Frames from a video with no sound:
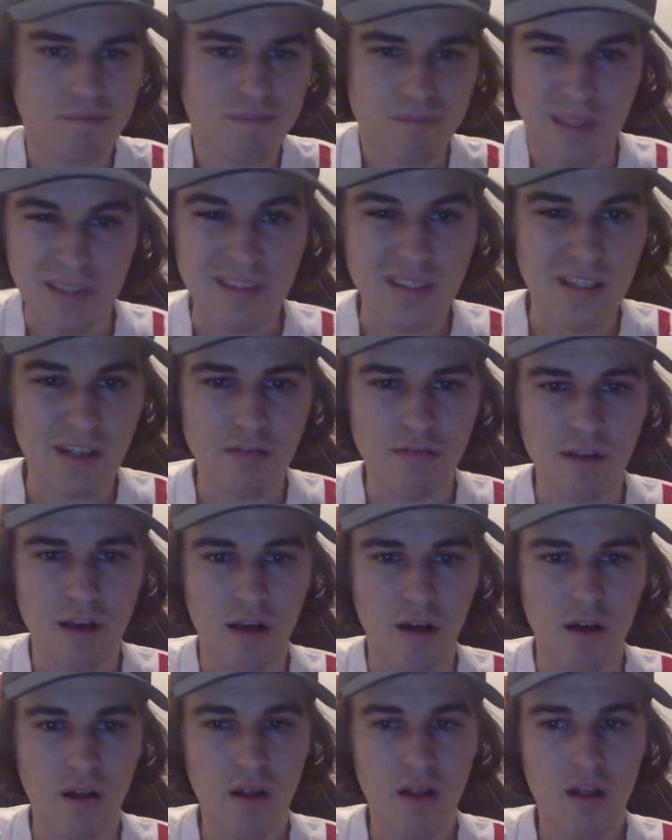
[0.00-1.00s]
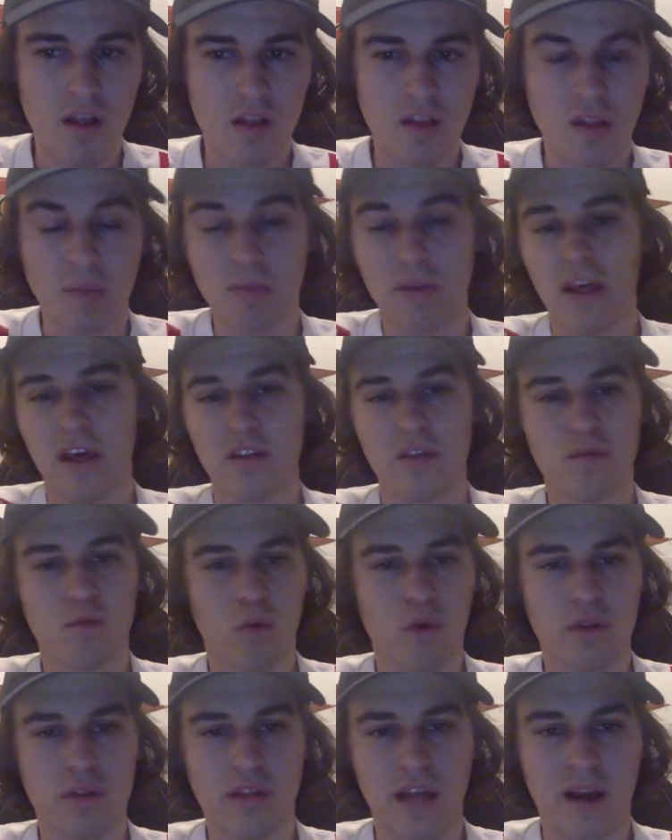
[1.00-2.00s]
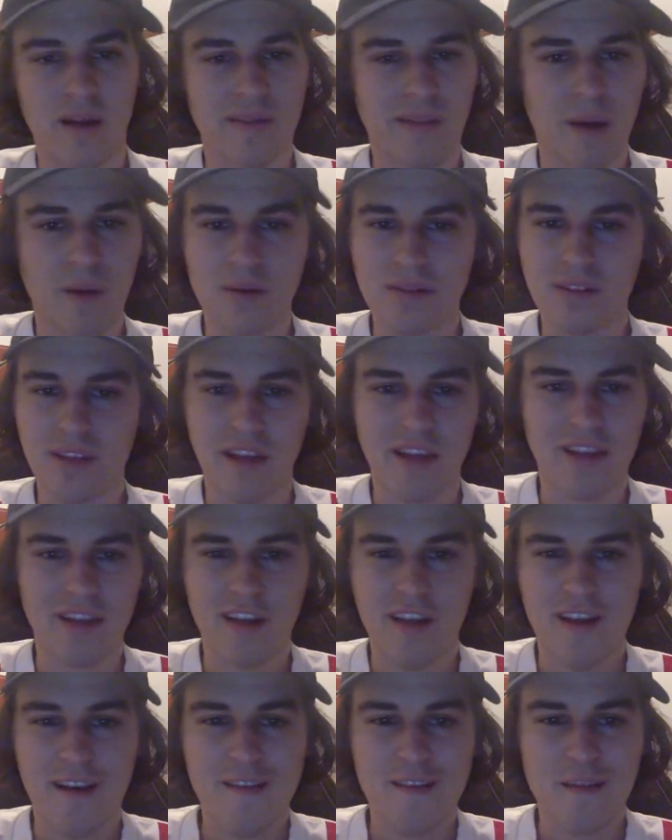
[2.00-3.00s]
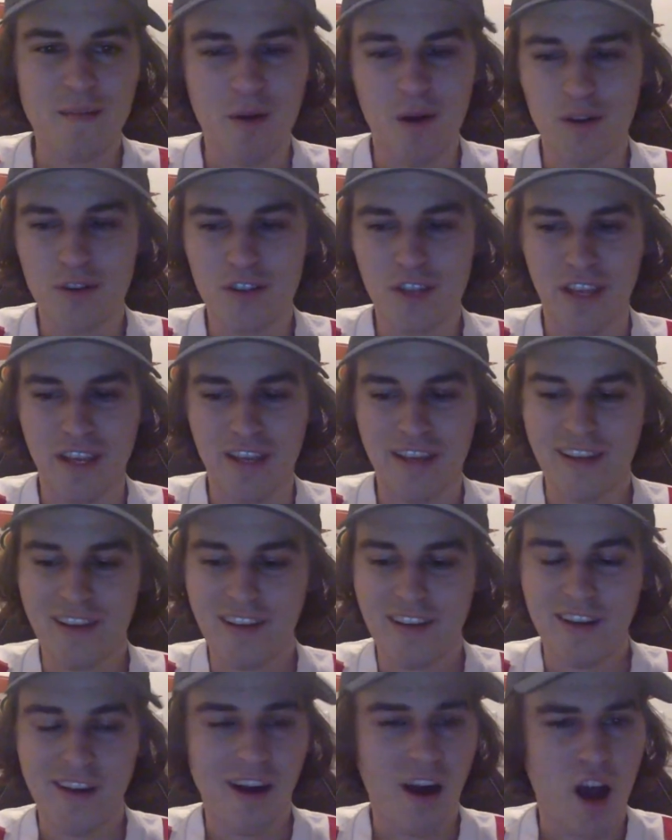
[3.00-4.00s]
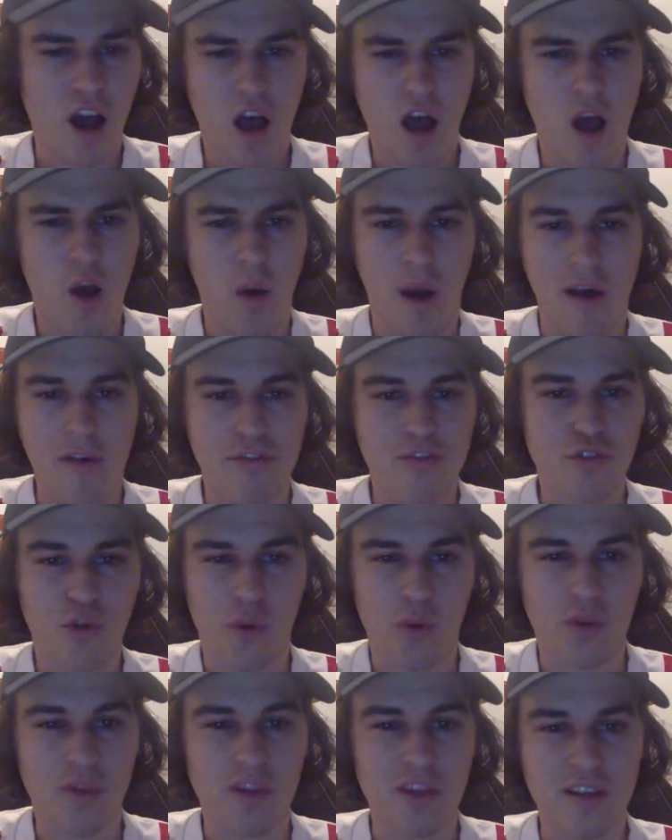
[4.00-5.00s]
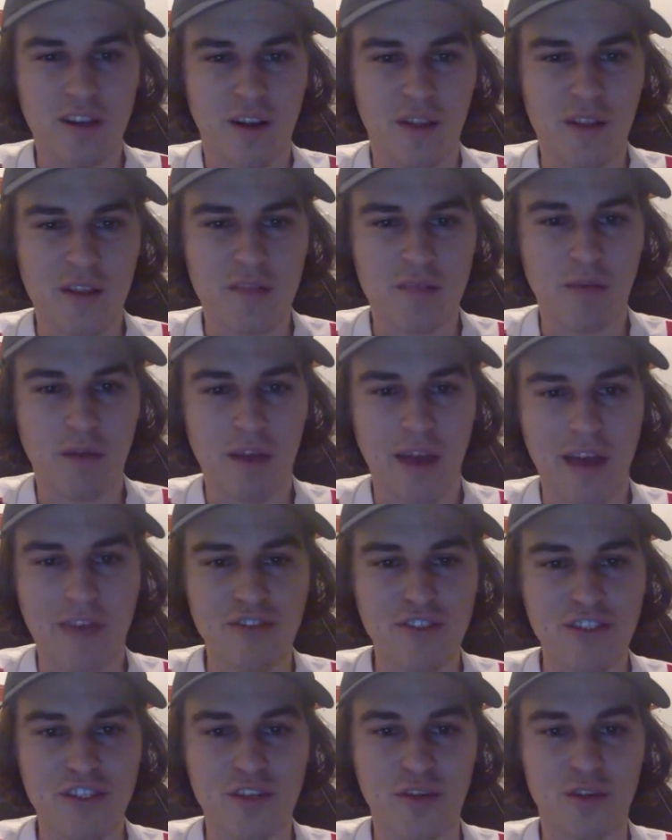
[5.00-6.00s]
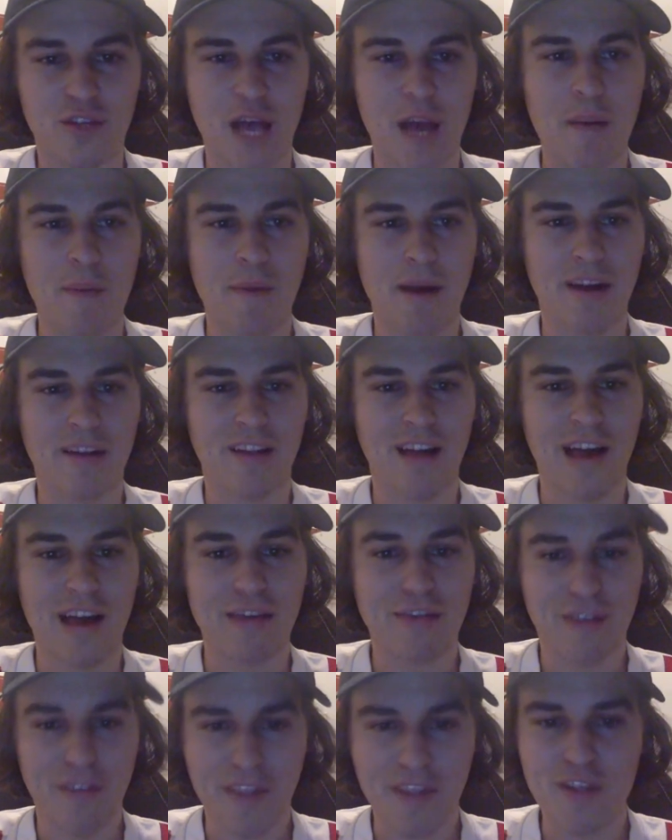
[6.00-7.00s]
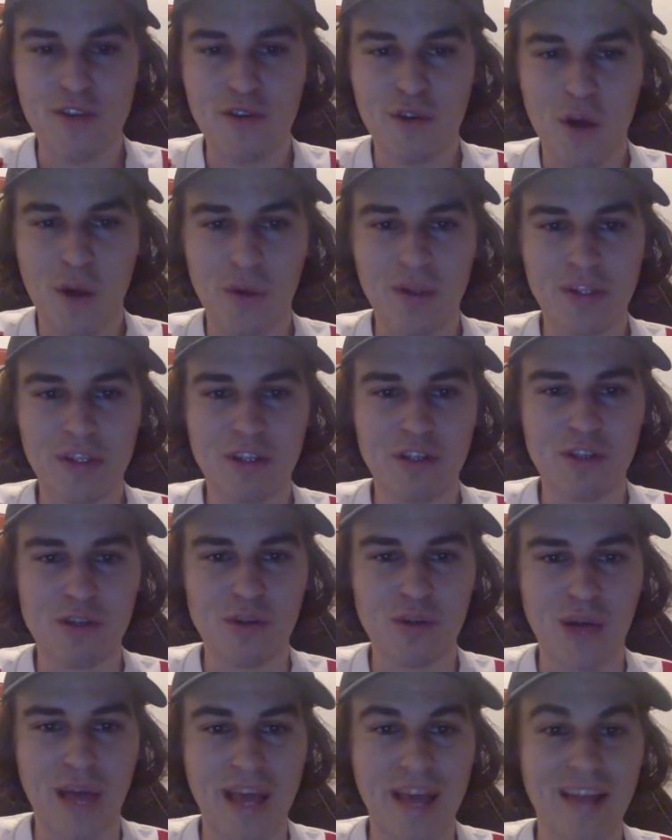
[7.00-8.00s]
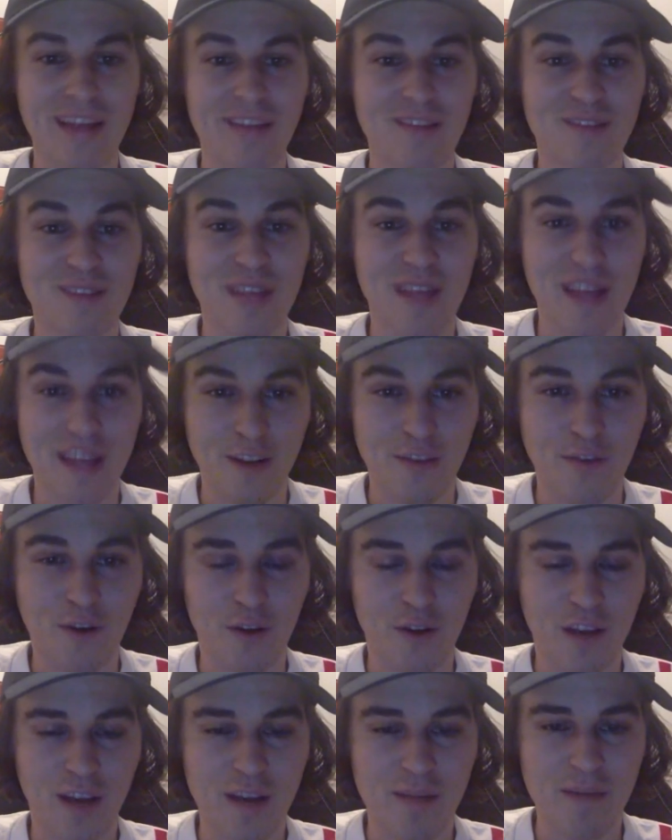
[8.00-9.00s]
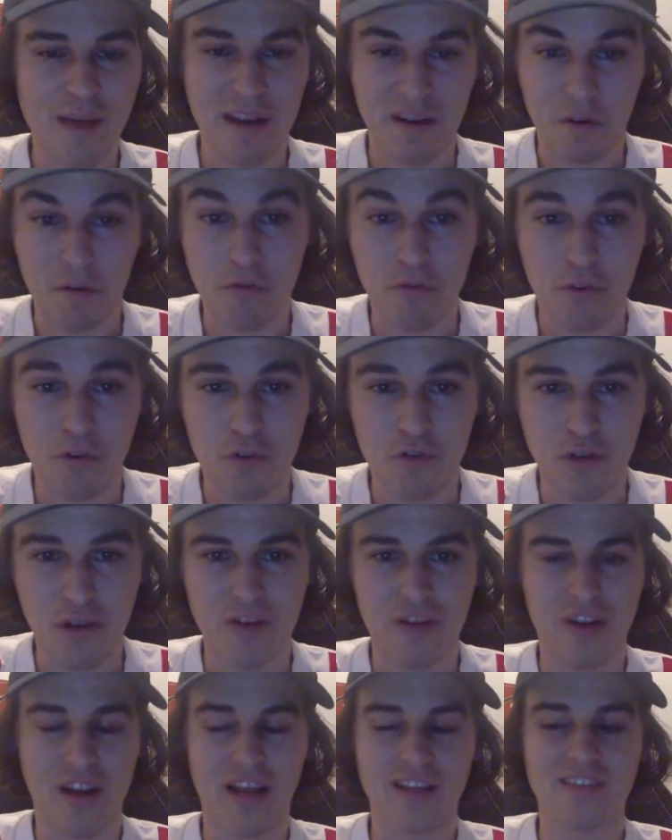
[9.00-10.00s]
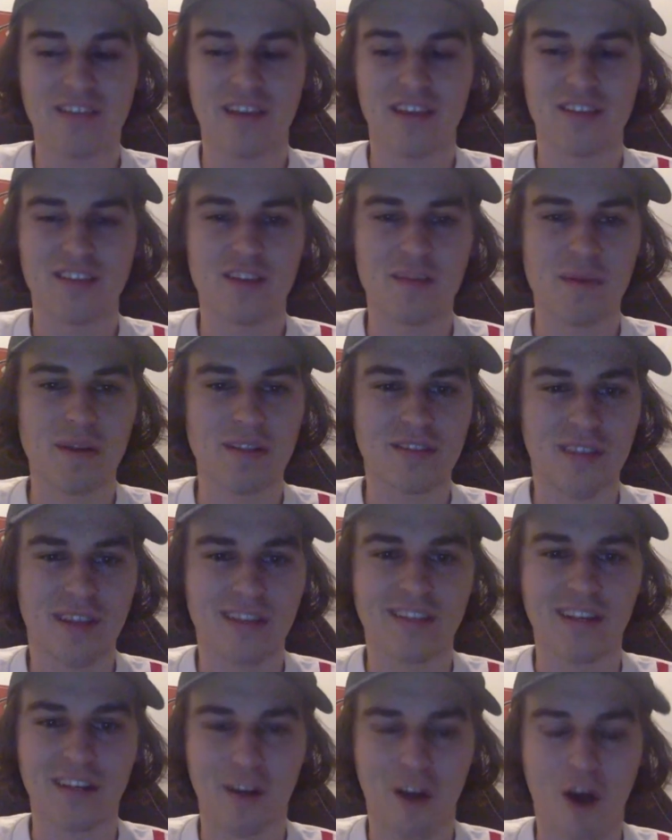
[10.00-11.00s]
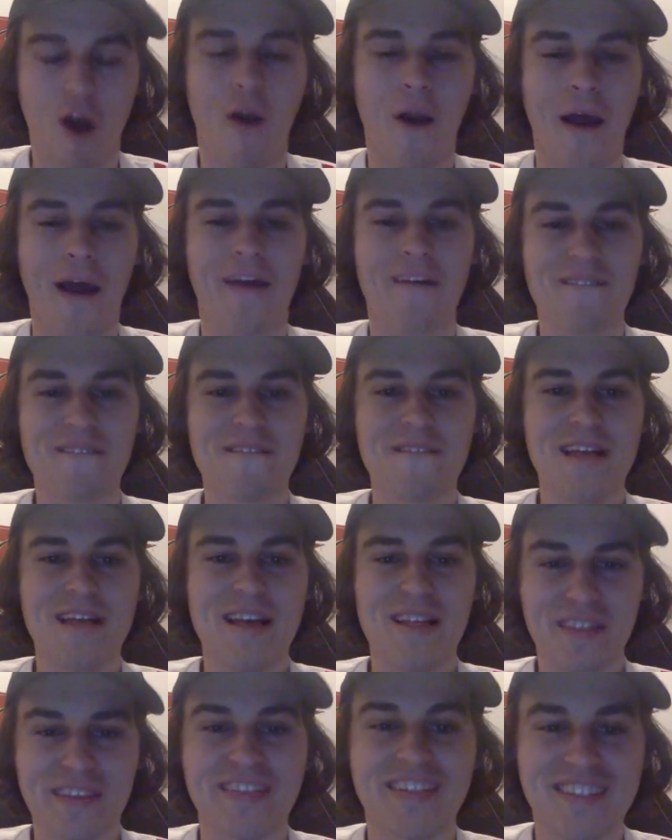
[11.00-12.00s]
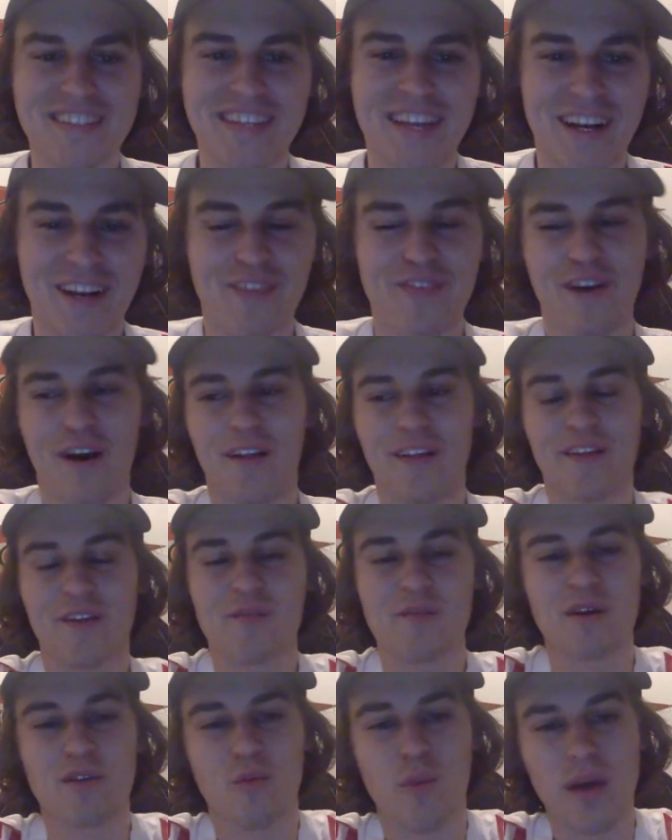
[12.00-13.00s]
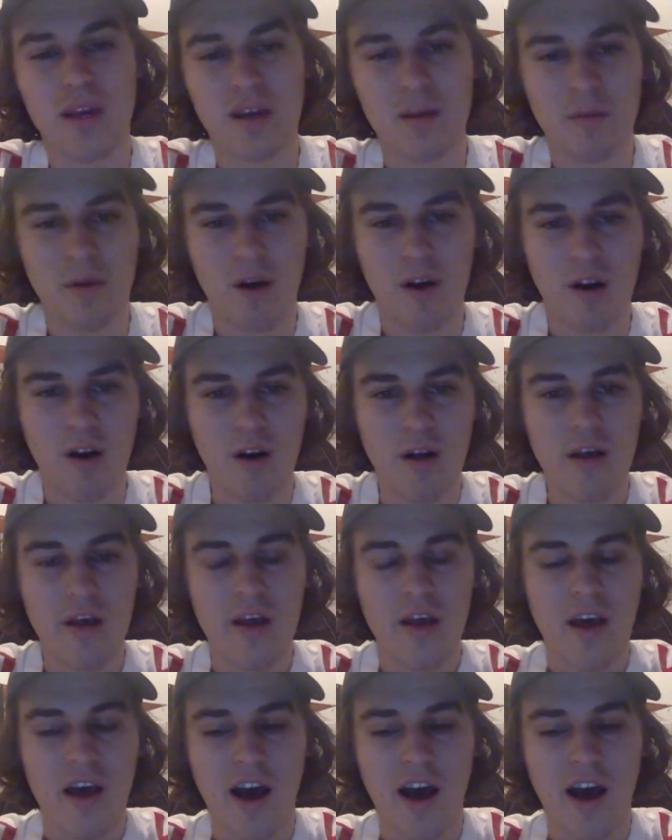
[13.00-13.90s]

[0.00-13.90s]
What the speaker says: That's the NFL. The play on the 4th down, that was like the most like, oh, I've scored this on this play every single time in my life. And then you go into a NFL linebacker first rounder in Isaiah Simmons, and it's like, all right, this is the NFL. A little bit of wake up call.